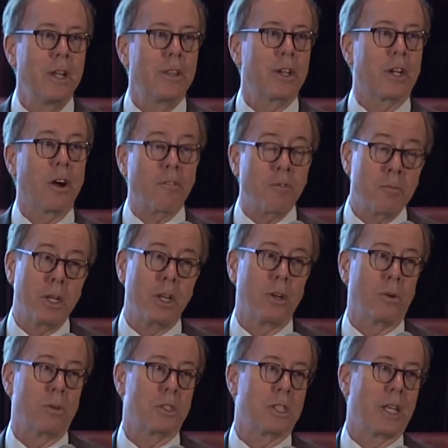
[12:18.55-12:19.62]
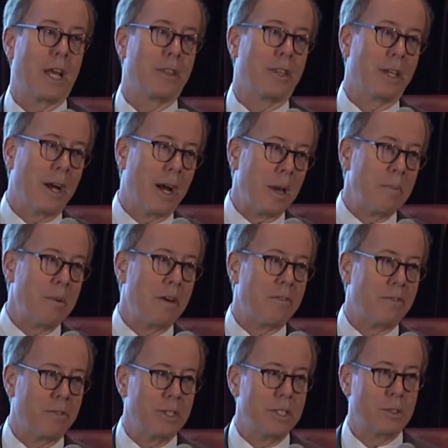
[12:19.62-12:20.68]
The government knows that. The
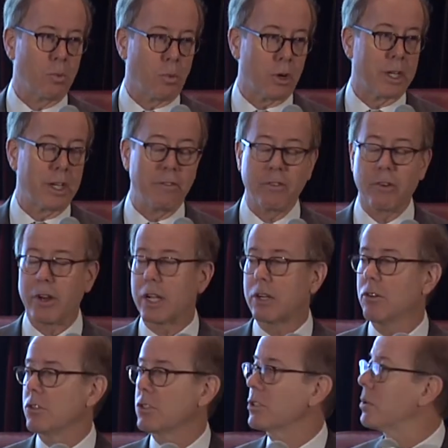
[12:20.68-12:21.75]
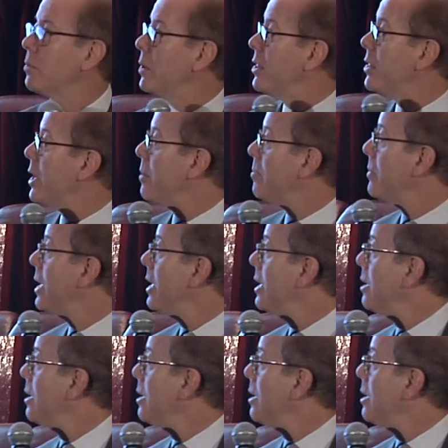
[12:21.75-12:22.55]
IMF is working very closely with them.